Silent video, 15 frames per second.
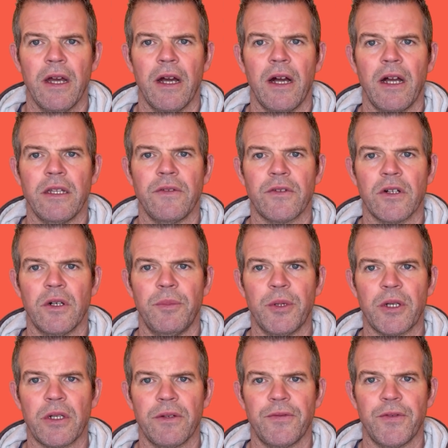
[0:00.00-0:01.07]
and you've got a
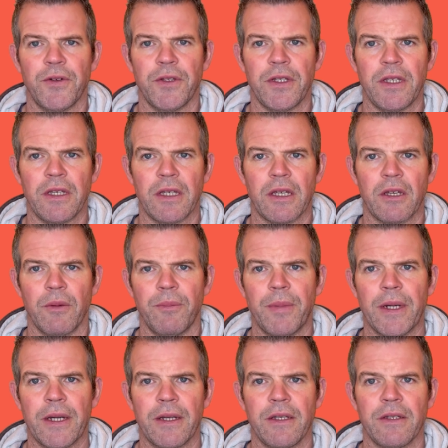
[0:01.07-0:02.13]
booklet for the
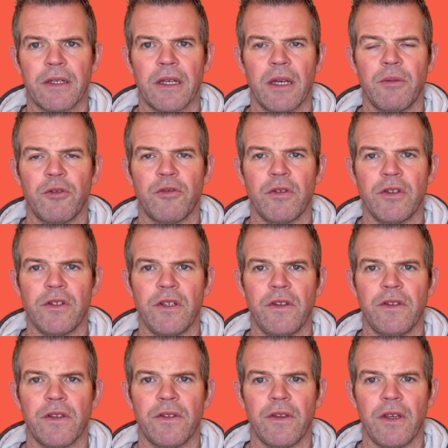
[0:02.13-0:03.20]
combined chemistry
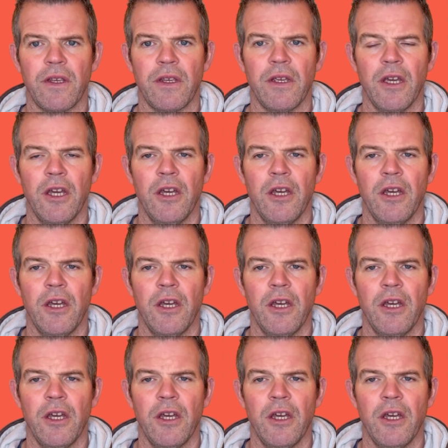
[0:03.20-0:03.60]
GCSE